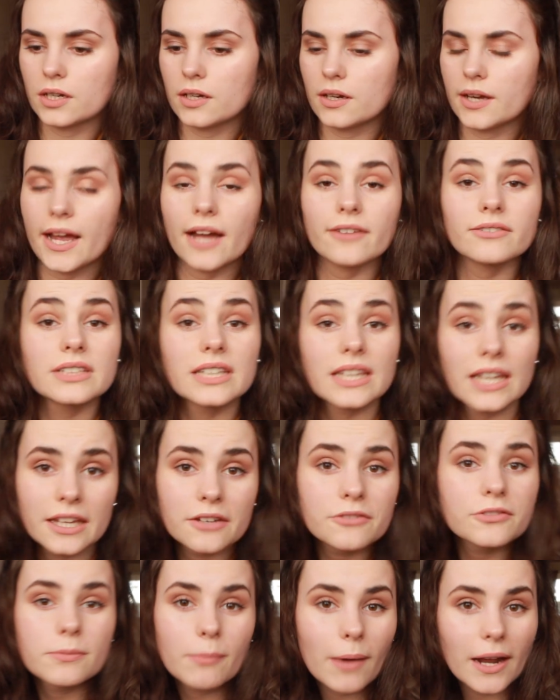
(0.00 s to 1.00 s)
I haven't
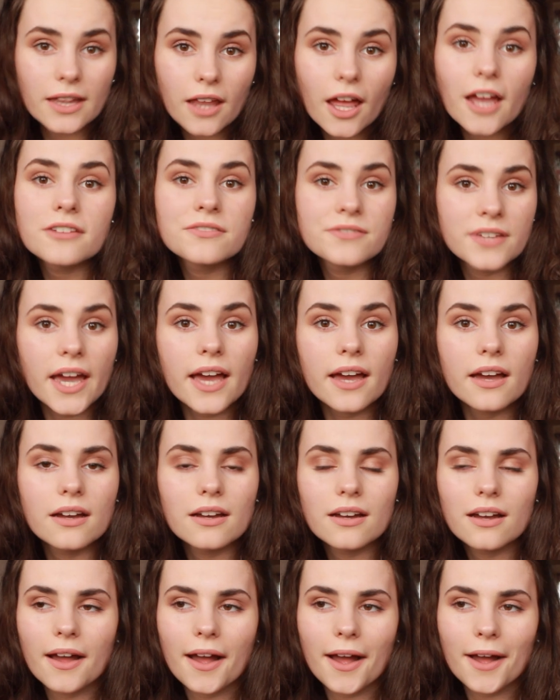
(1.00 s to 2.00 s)
lived my life yet.
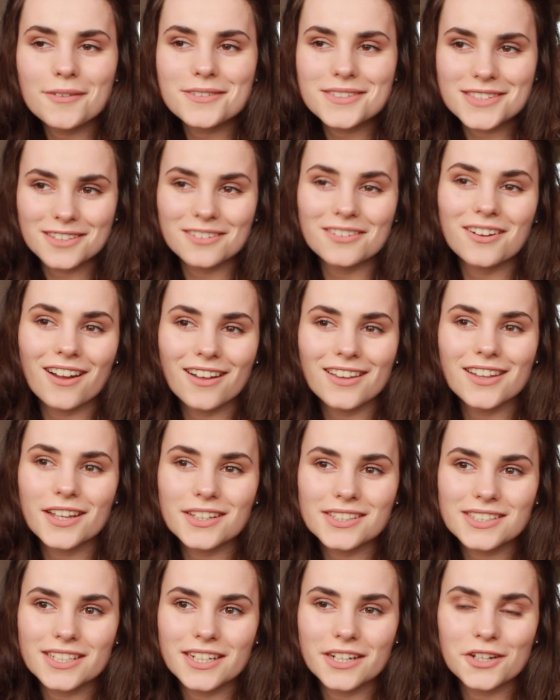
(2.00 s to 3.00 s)
I've still got a
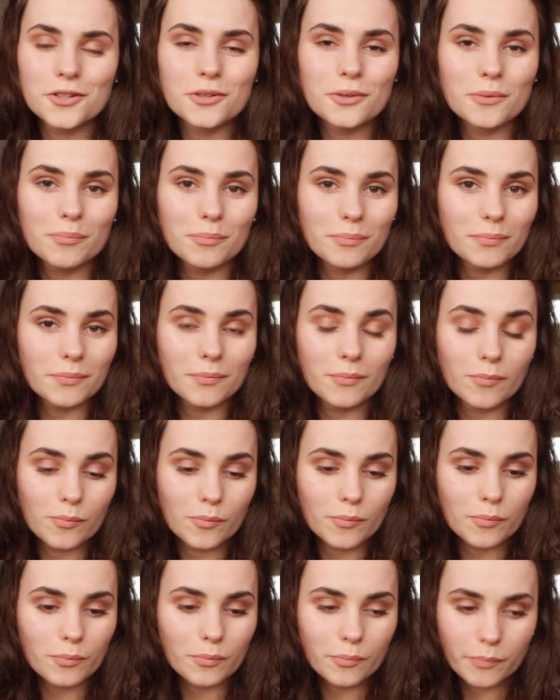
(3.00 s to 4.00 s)
lot to do.
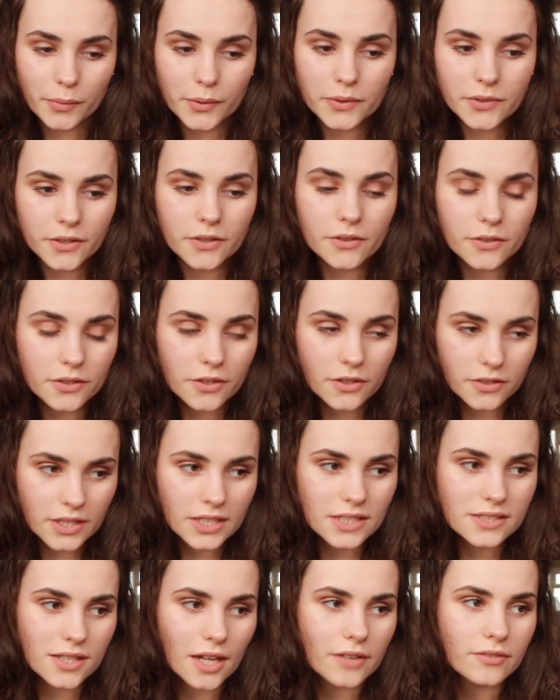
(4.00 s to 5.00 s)
But the
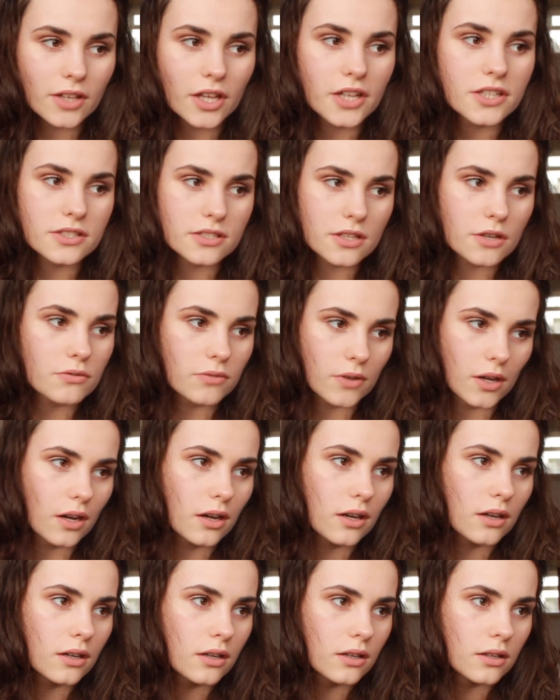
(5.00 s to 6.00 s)
things I've learned so
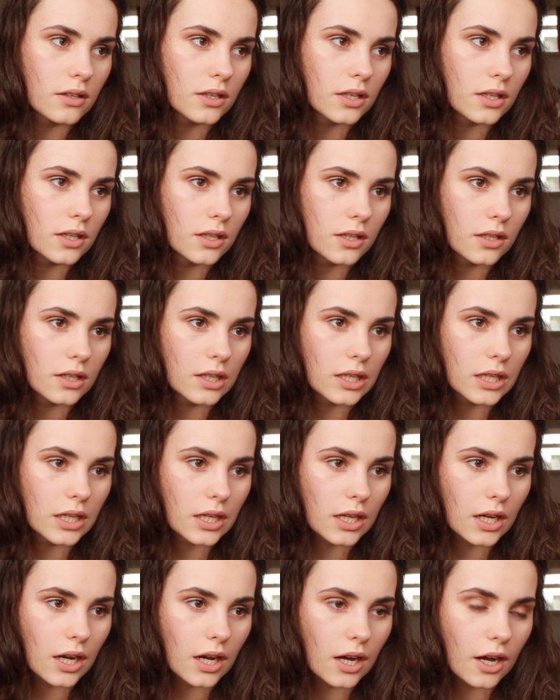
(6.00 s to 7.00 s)
far
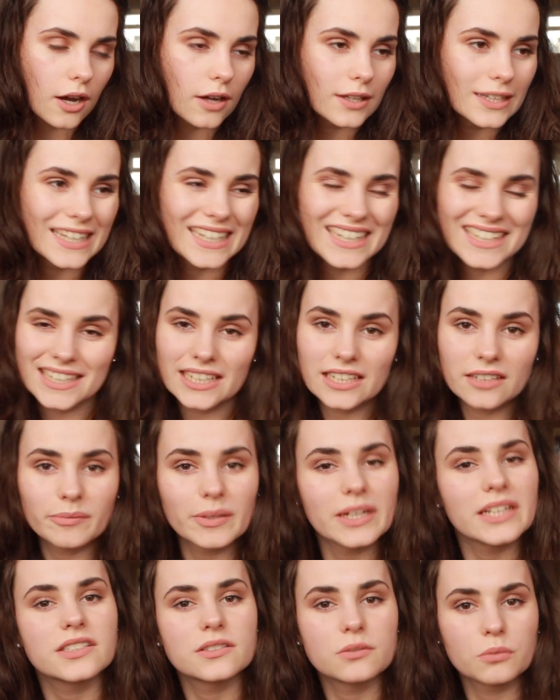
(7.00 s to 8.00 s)
are leading
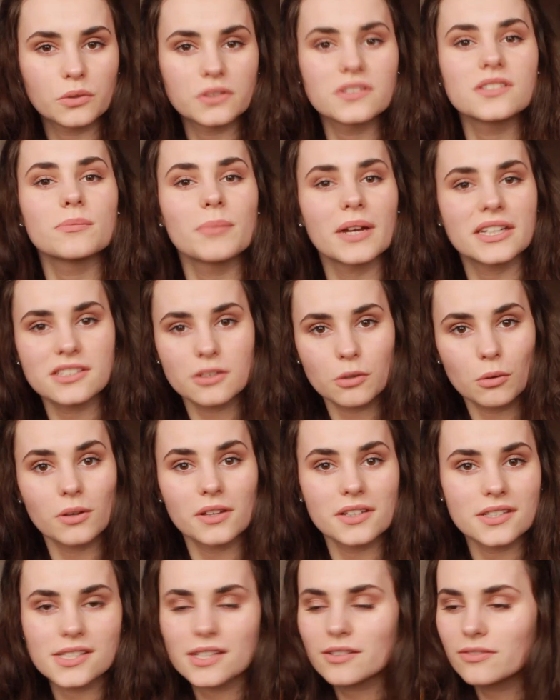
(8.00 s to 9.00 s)
me towards a better
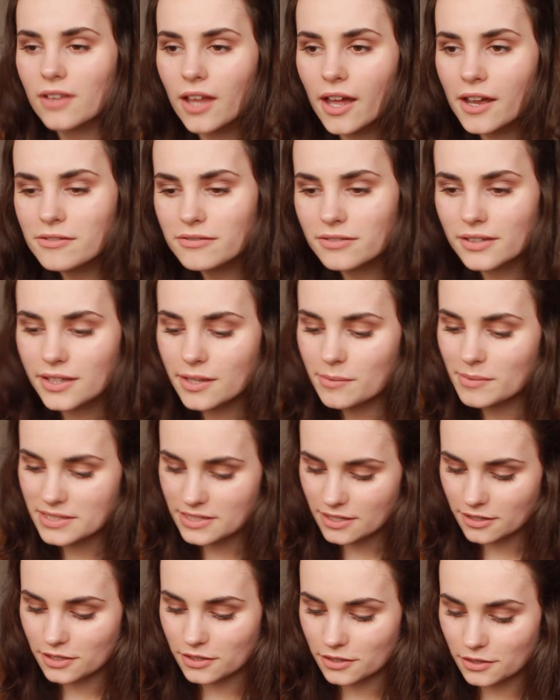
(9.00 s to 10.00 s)
quality of life. And let me
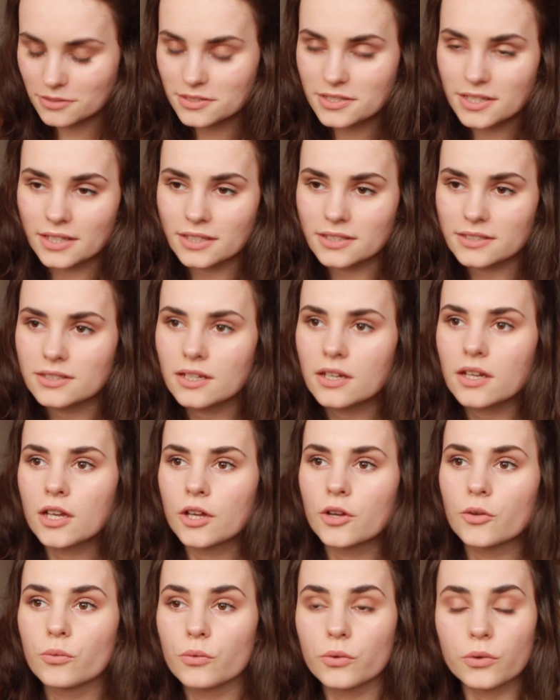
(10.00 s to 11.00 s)
tell you those things.
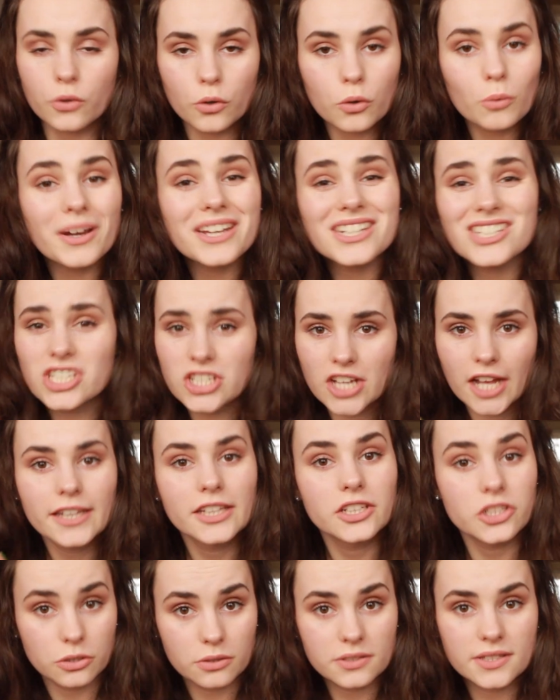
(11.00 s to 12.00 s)
Always
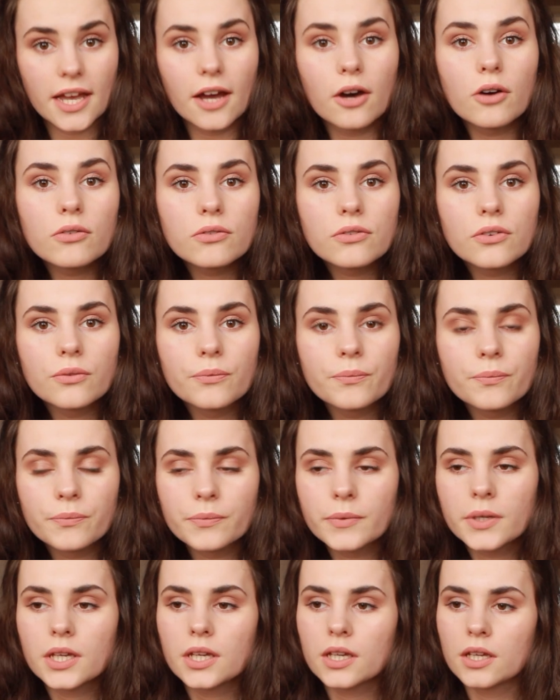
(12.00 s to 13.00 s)
challenge yourself.
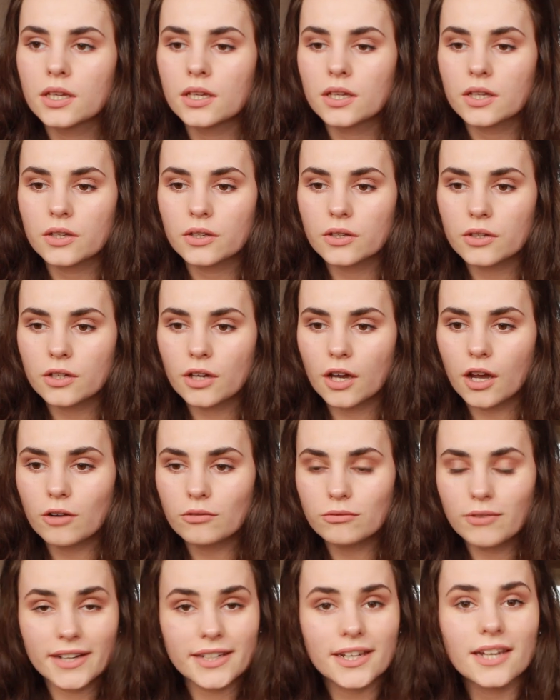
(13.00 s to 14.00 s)

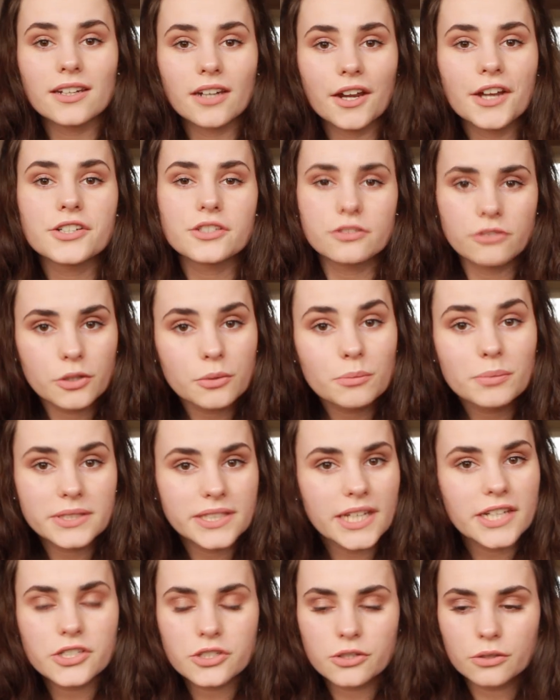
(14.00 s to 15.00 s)
Recognise your own
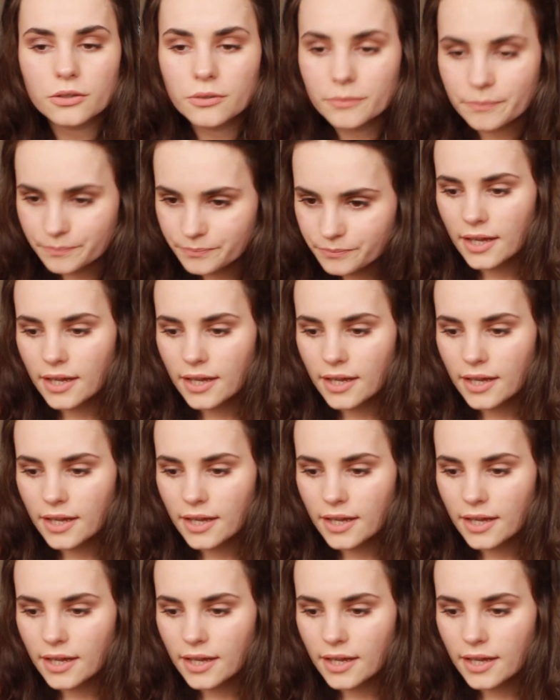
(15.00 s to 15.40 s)
potential.